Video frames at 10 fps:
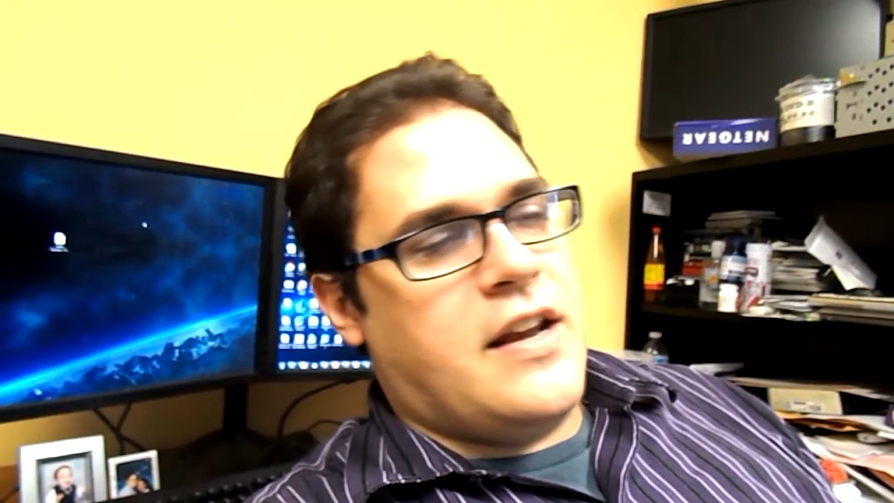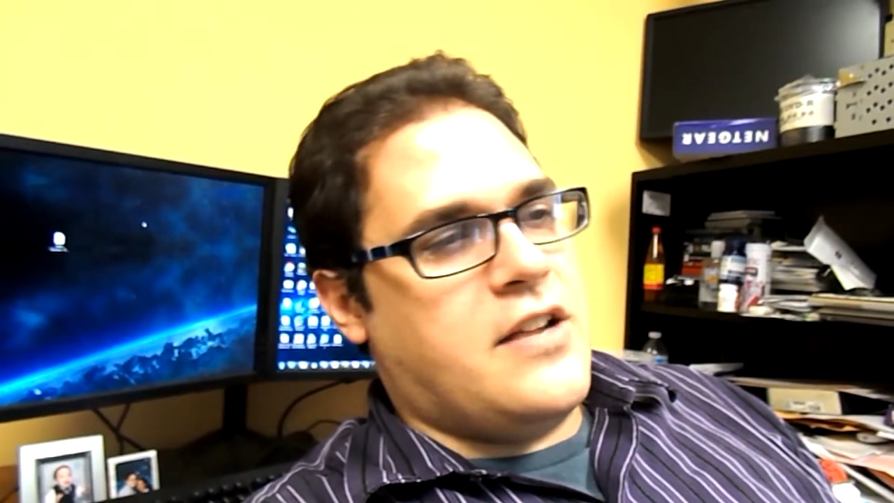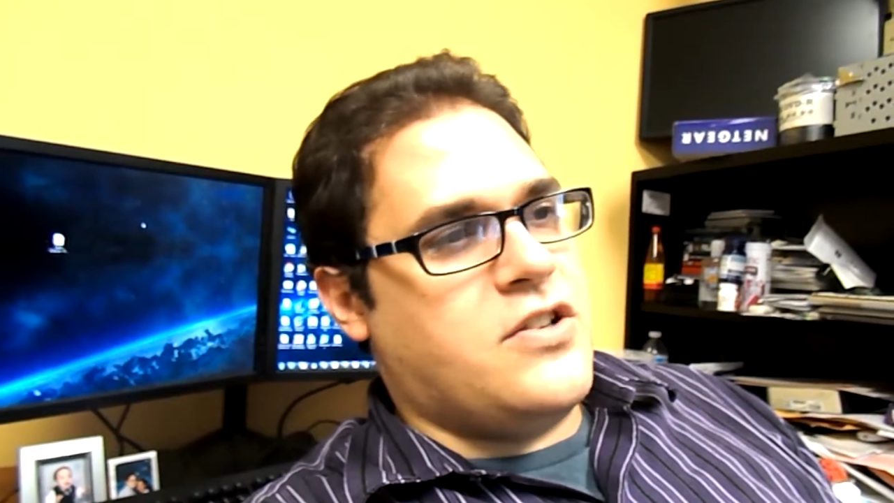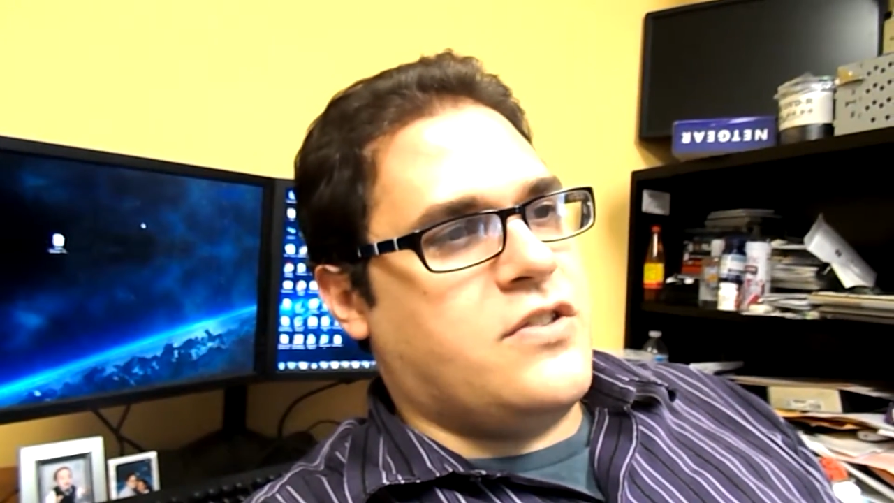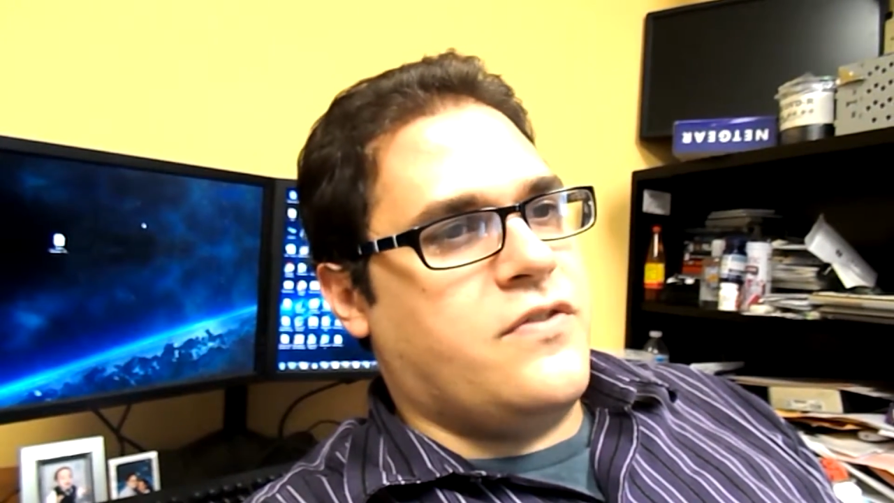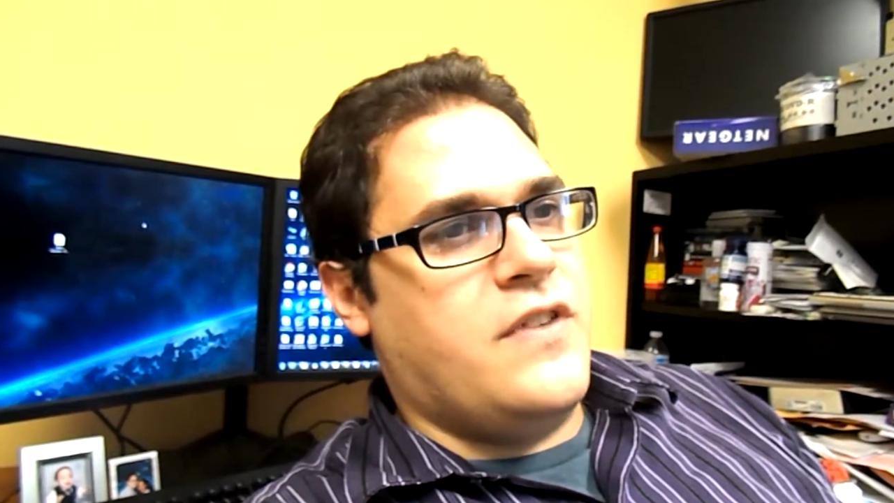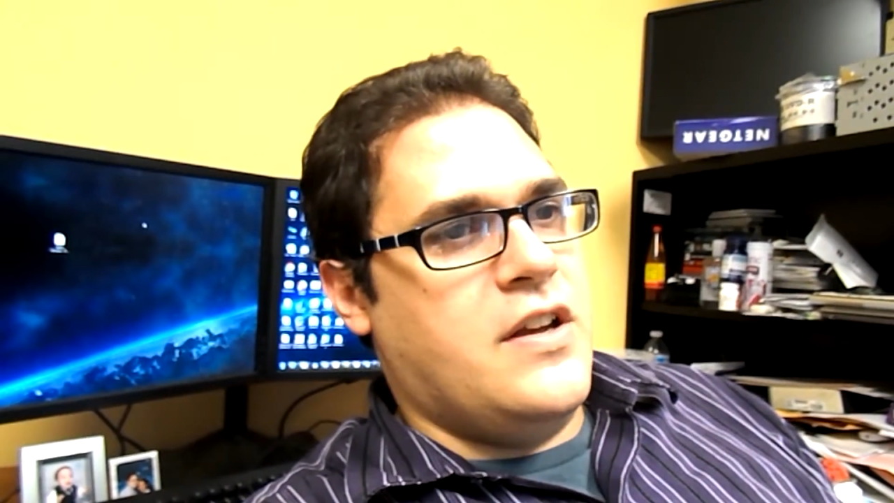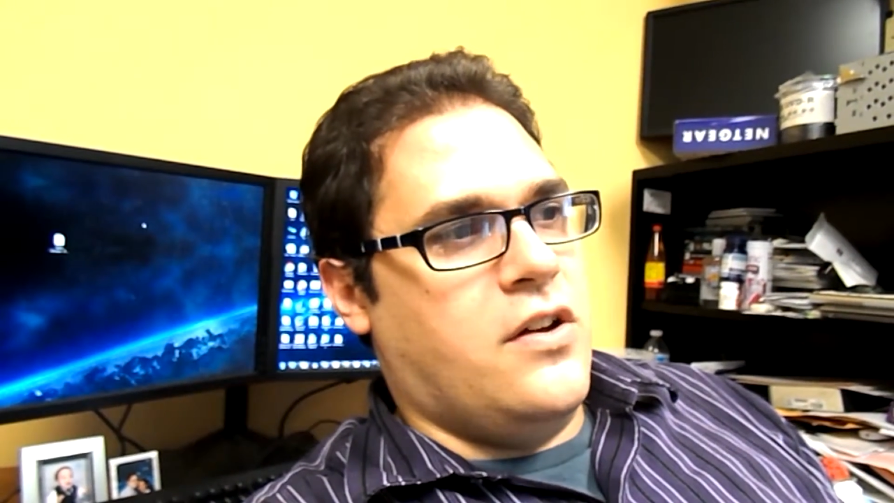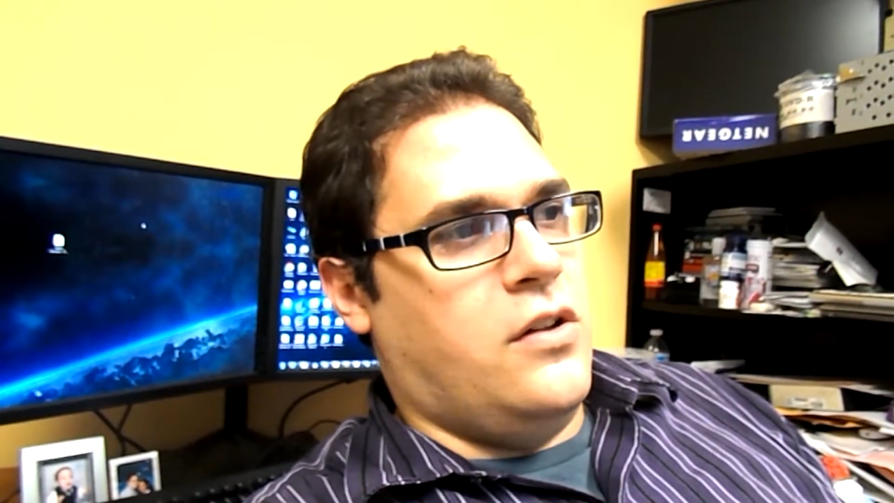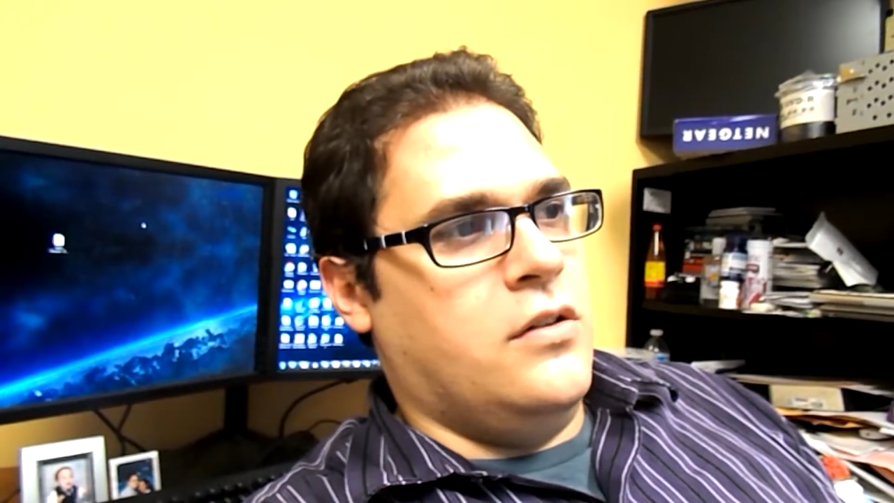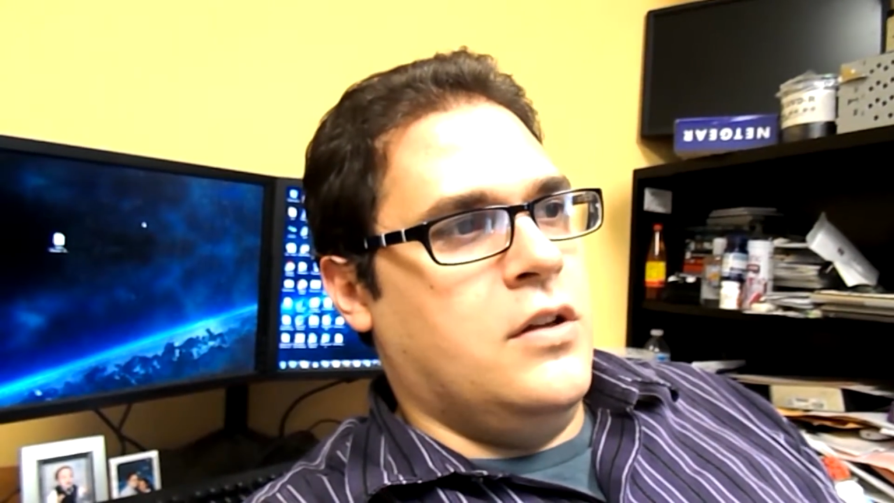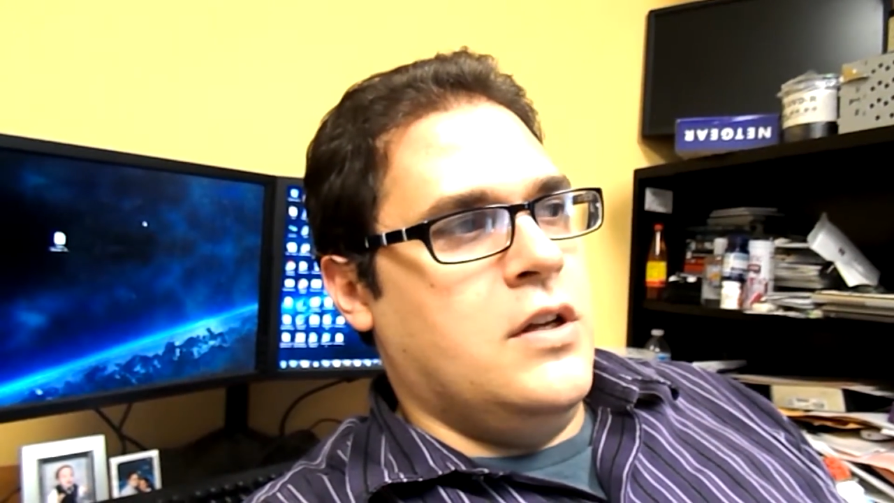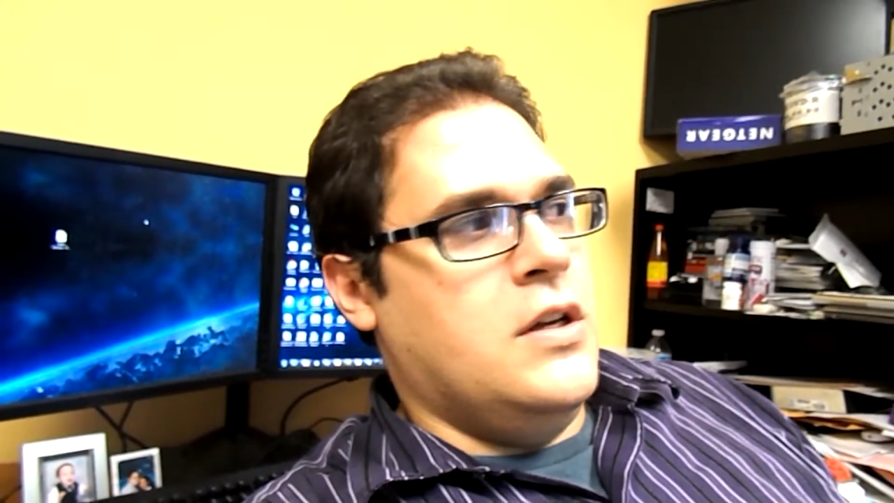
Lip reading: and I just feel,